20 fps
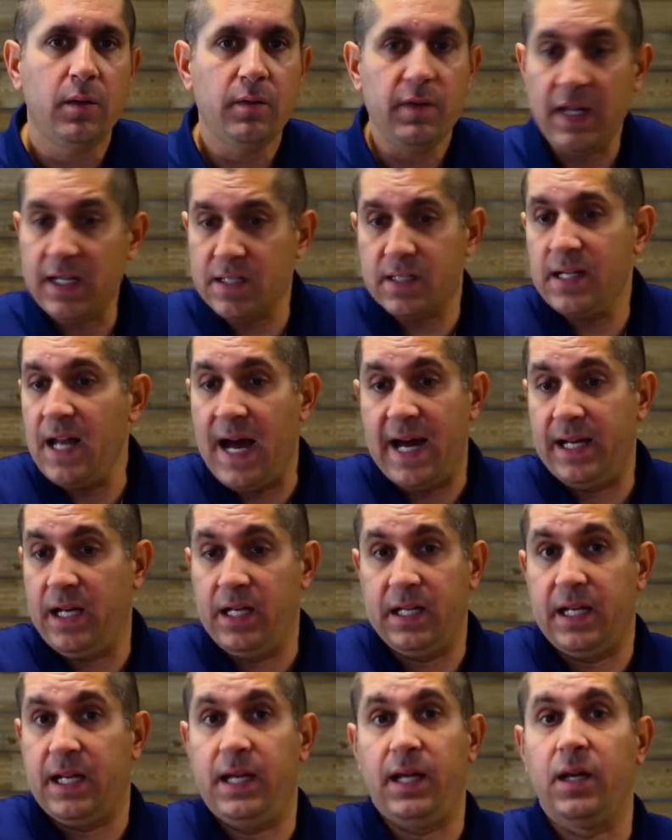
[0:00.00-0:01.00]
that's not
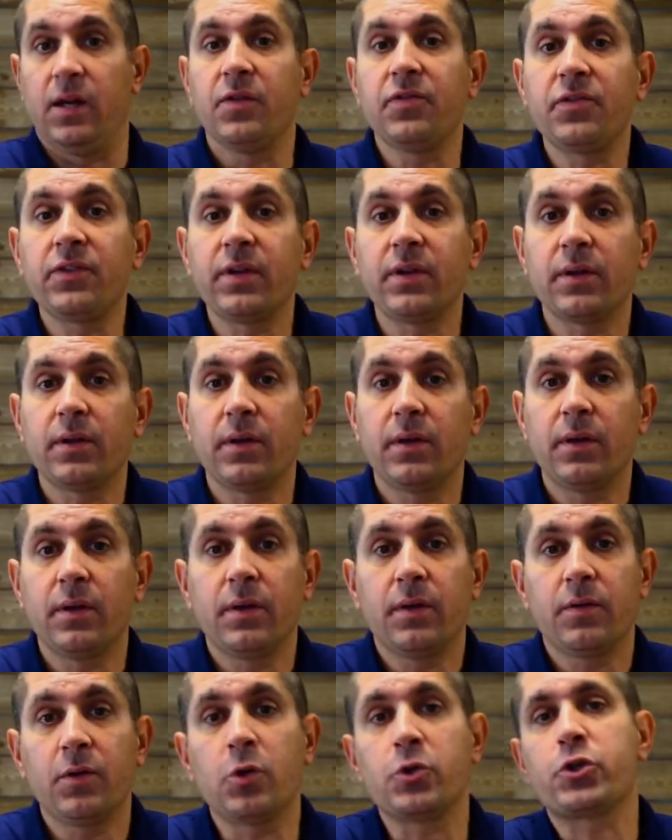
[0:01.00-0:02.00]
a gift.
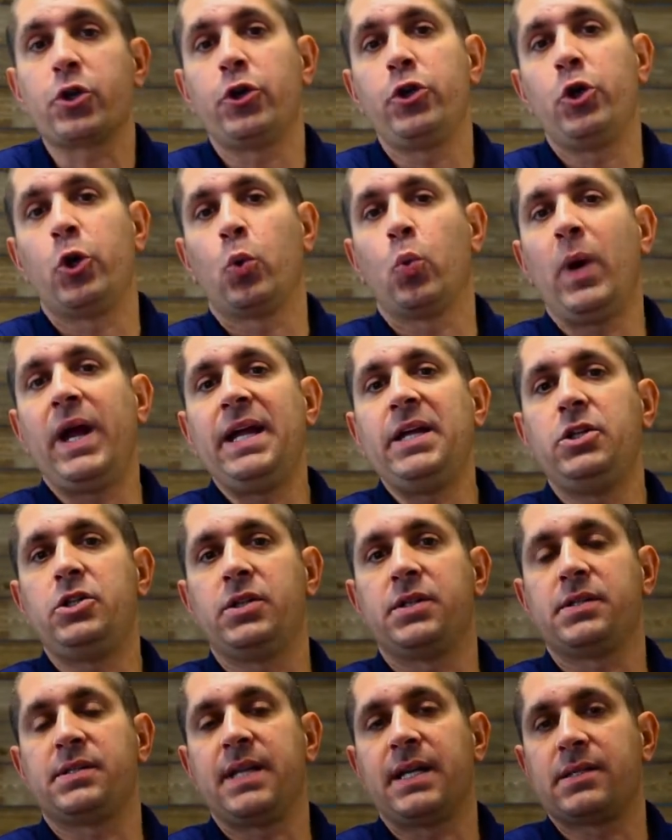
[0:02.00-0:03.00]
Those are your
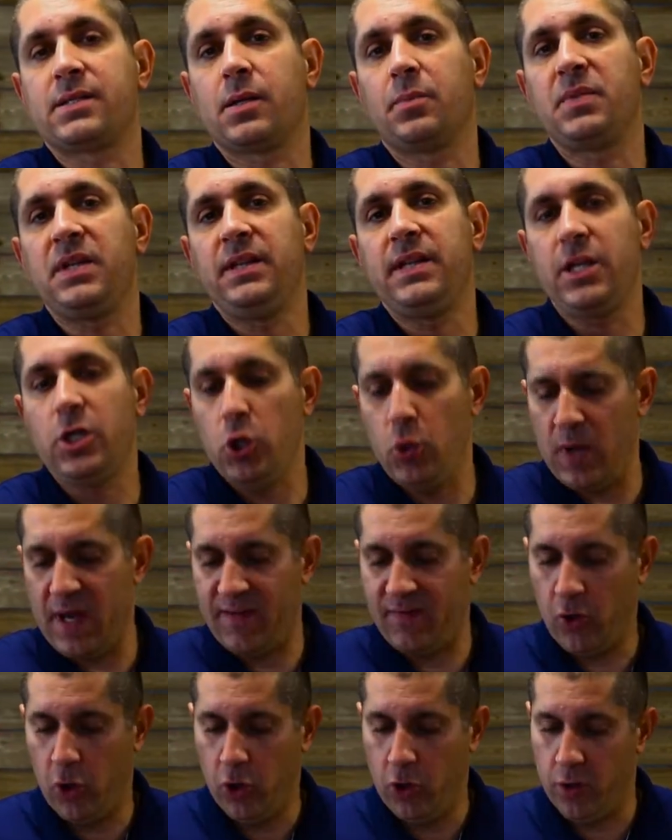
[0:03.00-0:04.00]
wages. That's something that you
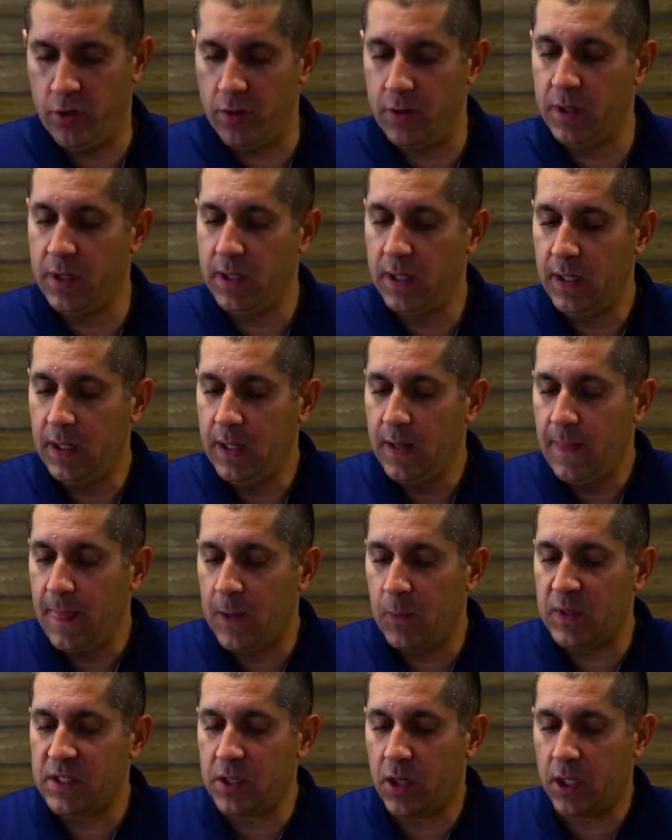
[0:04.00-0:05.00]
have earned.
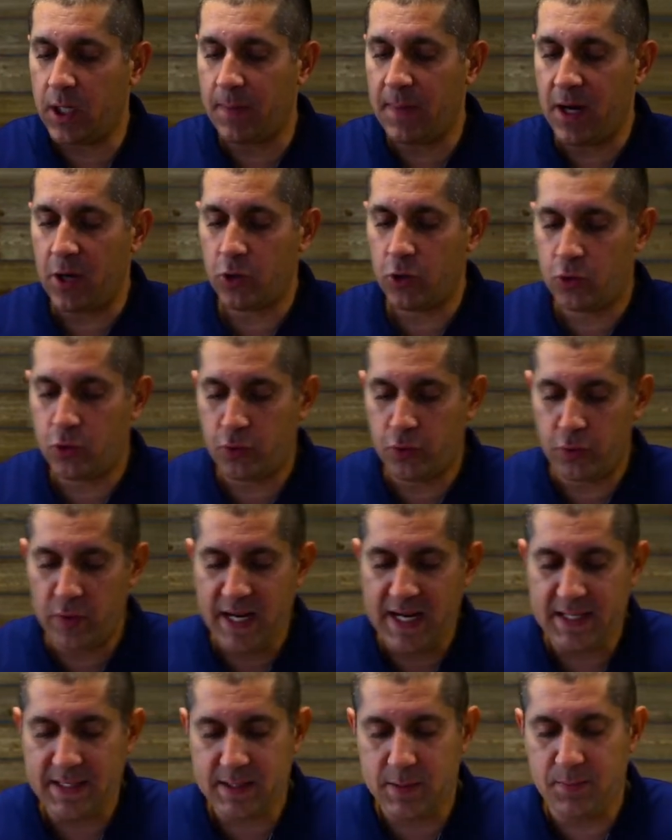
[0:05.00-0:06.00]
then we talk about
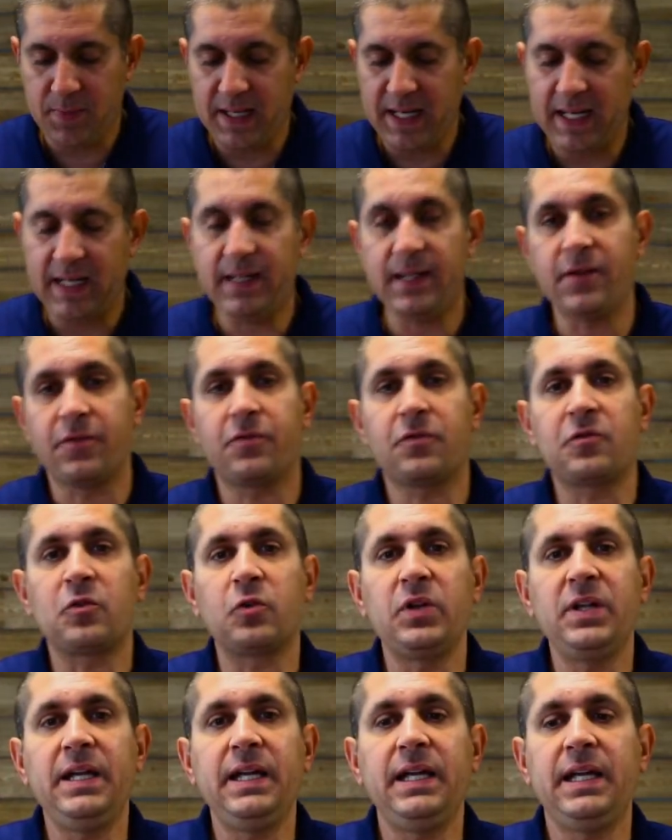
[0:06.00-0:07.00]
grace being the
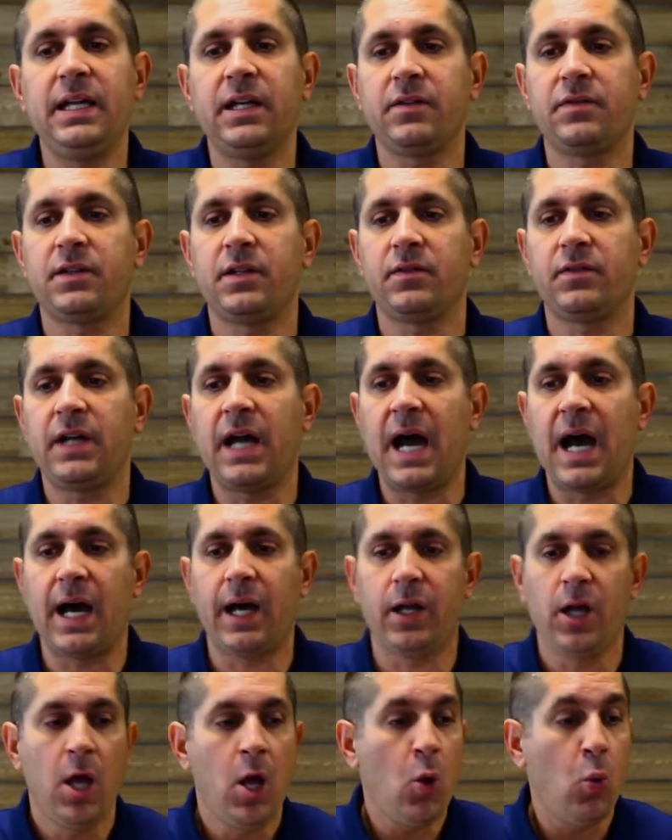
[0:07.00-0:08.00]
free gift of
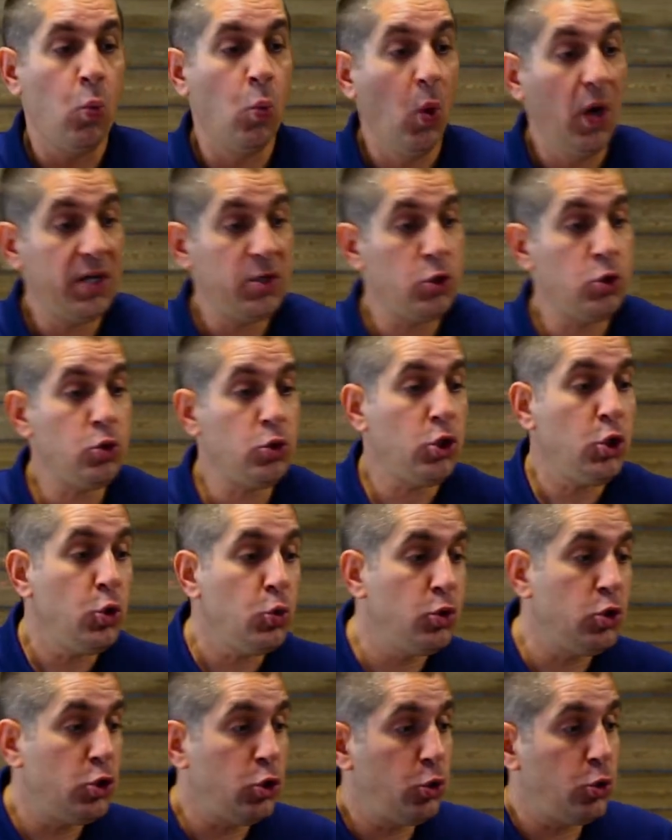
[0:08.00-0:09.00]
God. What do
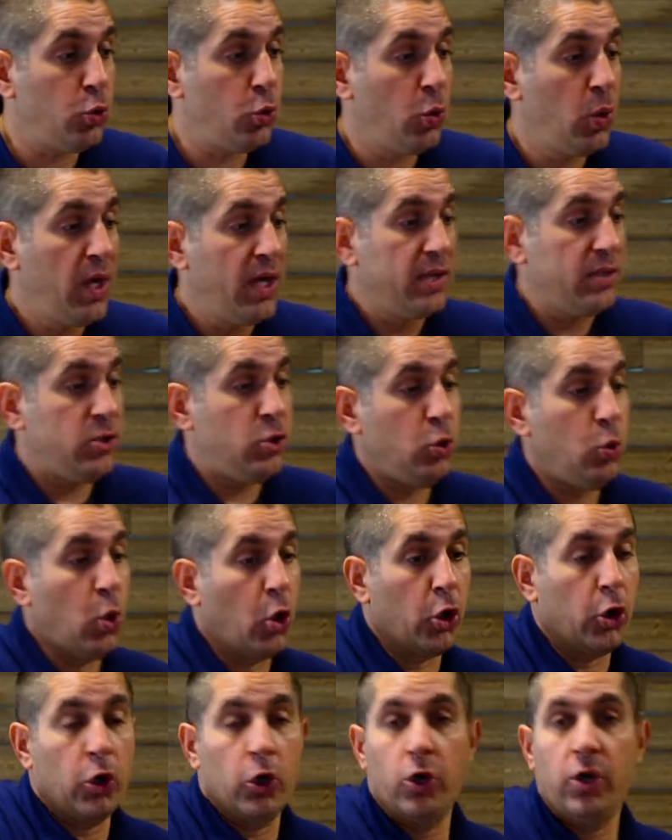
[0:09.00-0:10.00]
you do to
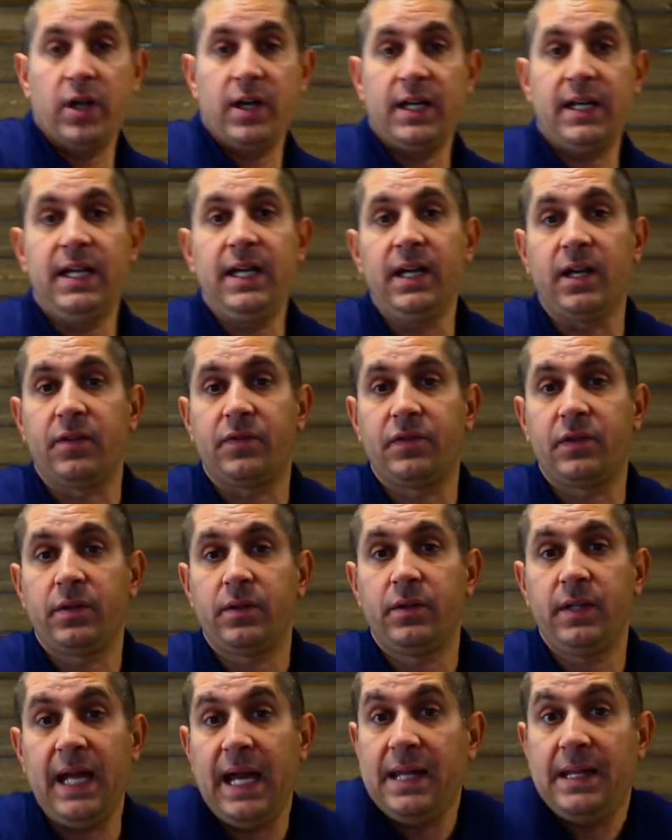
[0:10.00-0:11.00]
earn a gift?
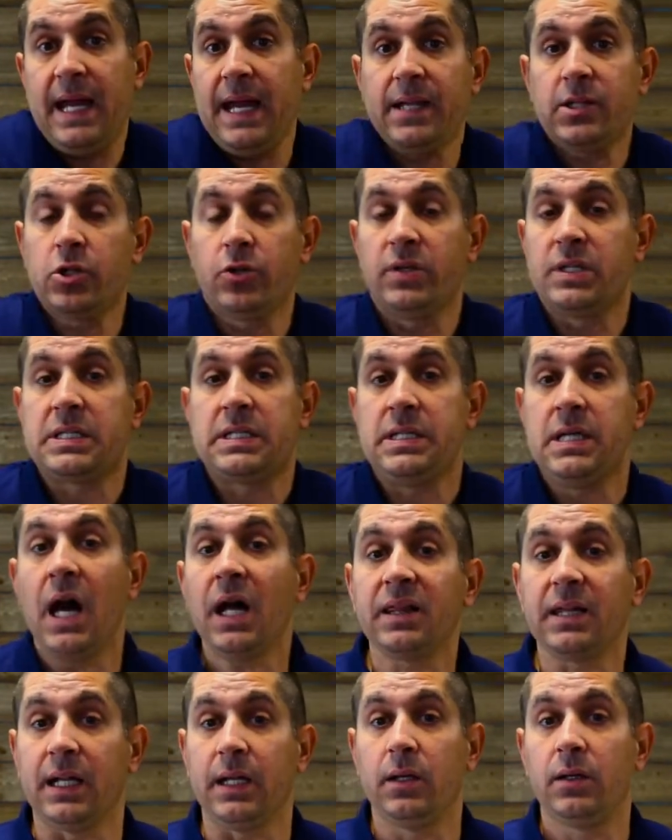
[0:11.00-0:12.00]
The, the answer is
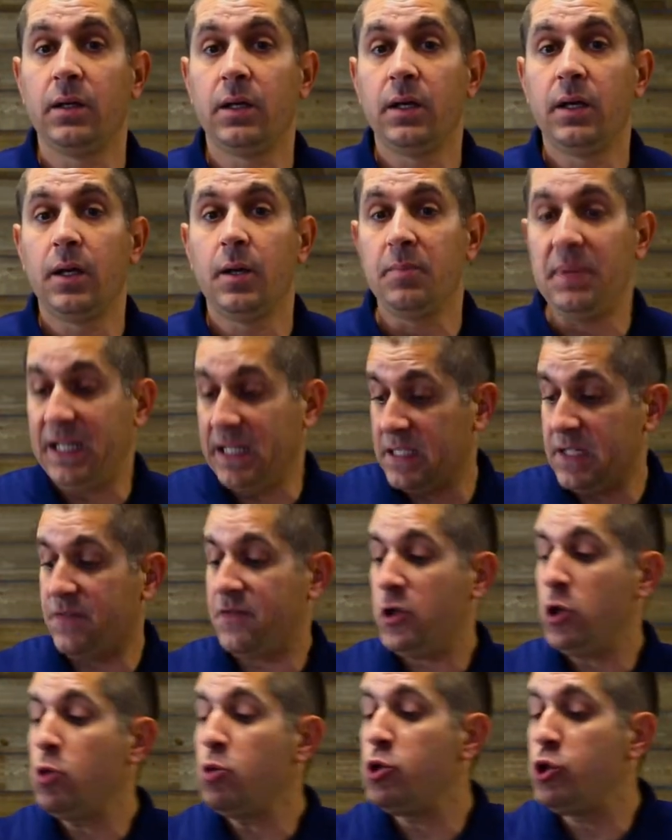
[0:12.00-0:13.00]
nothing. Because if
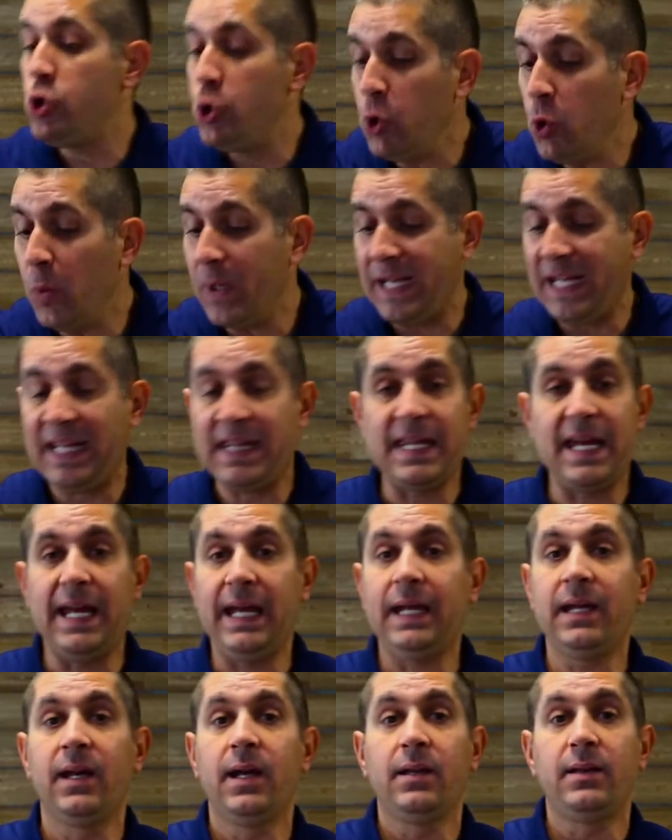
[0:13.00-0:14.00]
you do
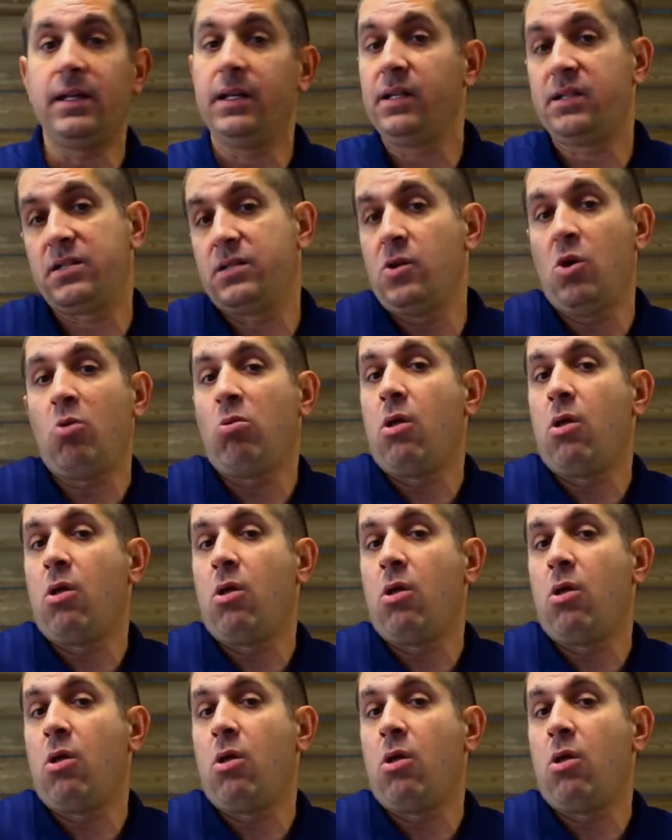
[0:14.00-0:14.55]
anything, then it's no